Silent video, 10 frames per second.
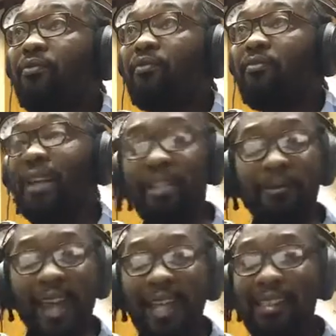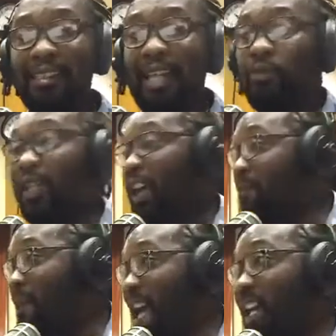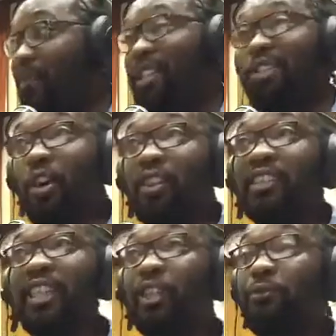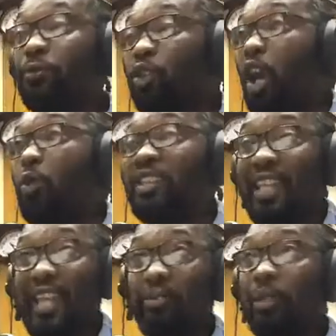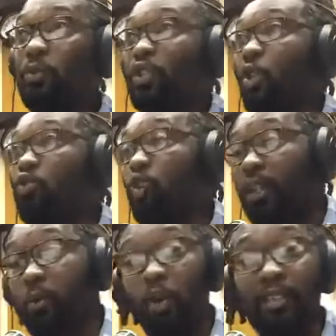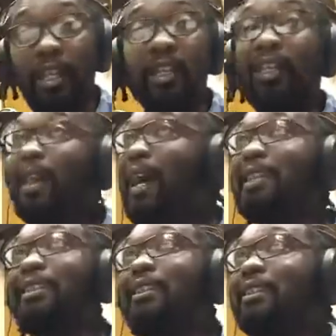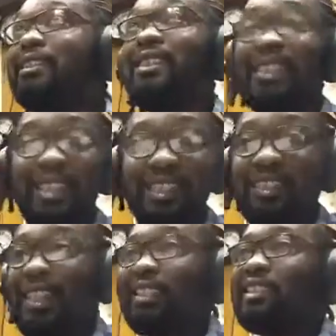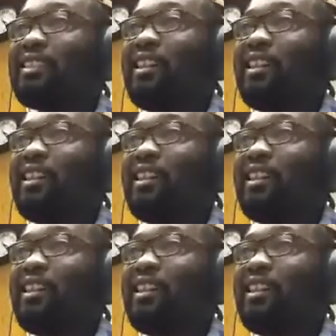By the van that we have parked up in town selling food outside of it without running water, I see these things on a